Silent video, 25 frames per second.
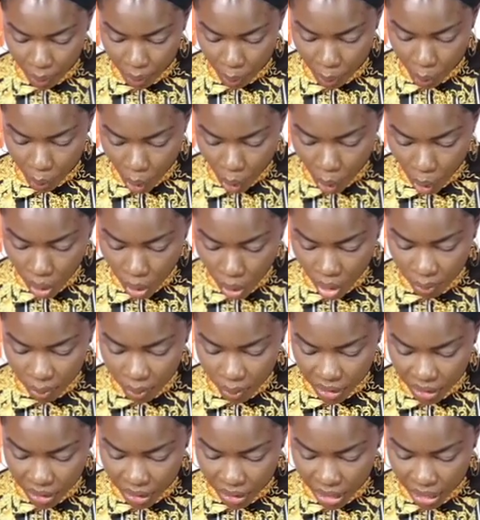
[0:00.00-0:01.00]
more
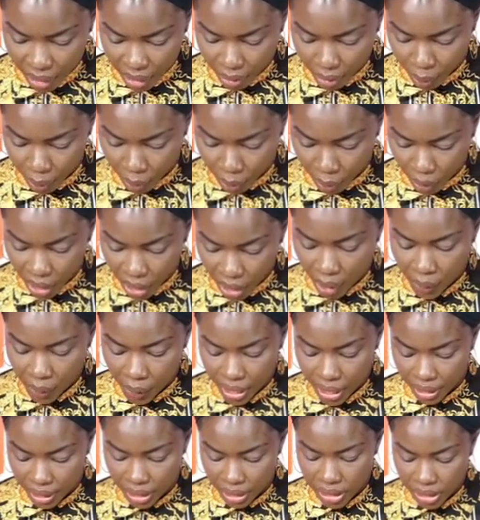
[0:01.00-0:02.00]
community and border
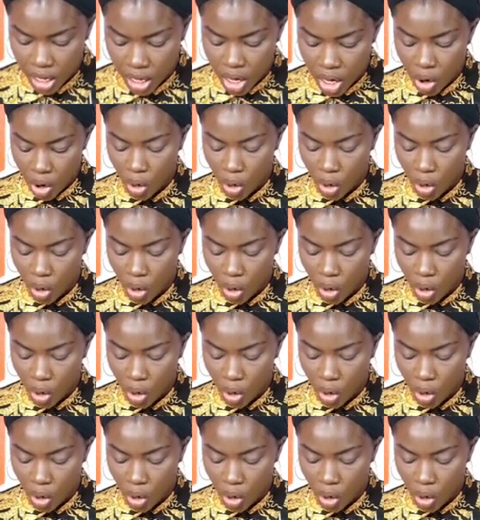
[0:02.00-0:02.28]
awareness